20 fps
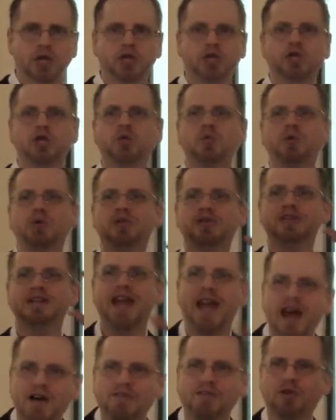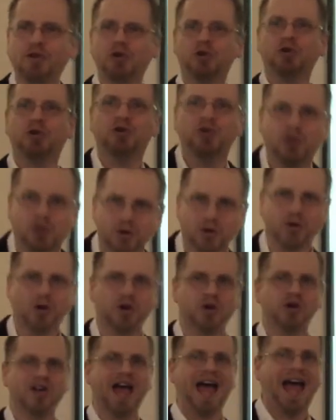you will never
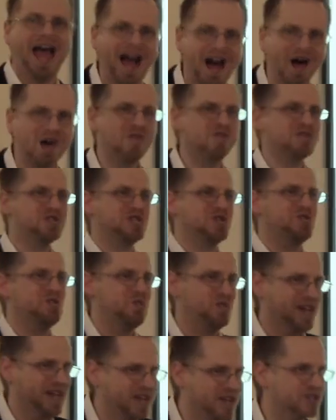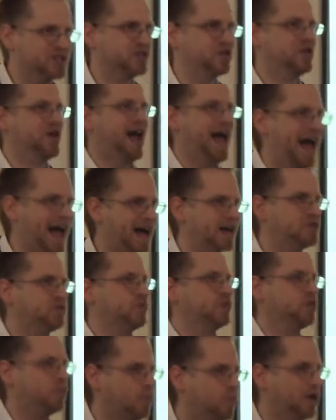learn how to
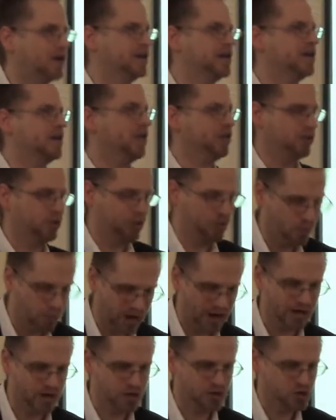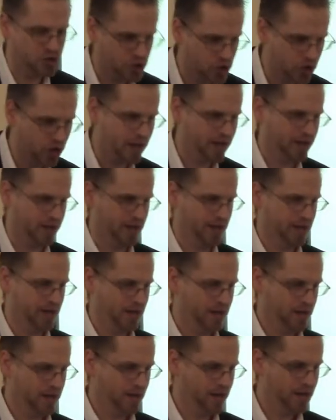interact with one another the way you should
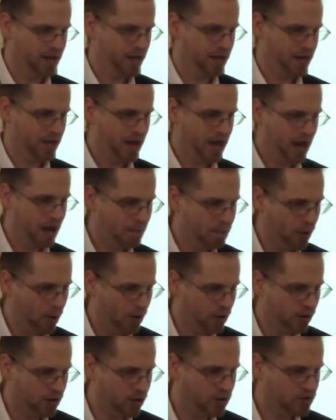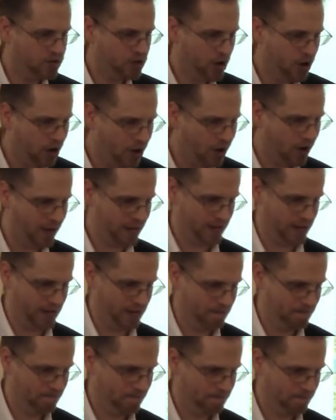and paul goes
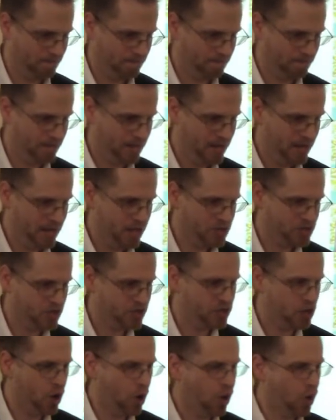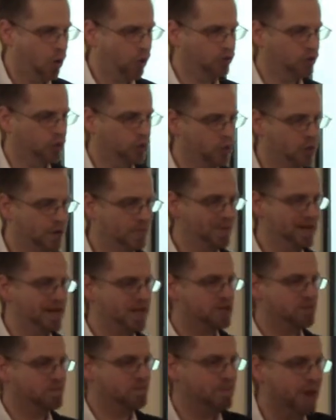on he says older women
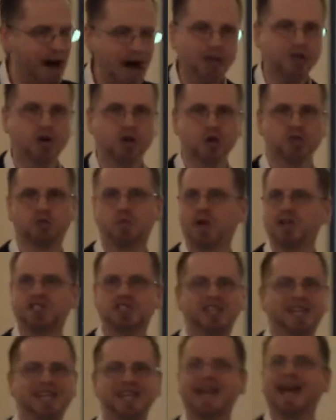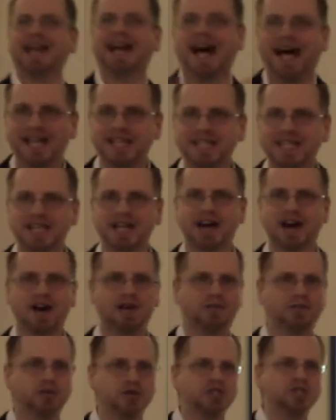as mothers once again that idea
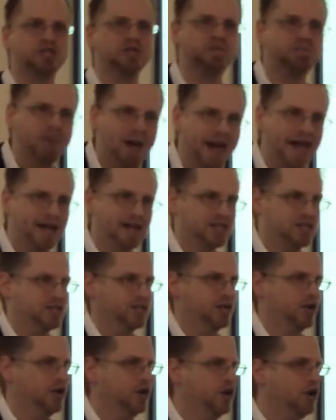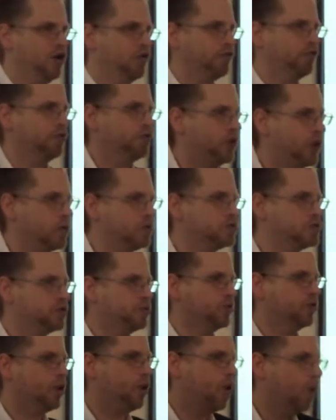of respect for those
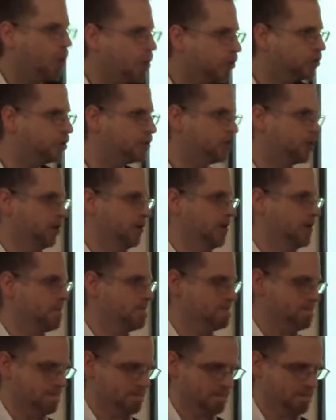who are older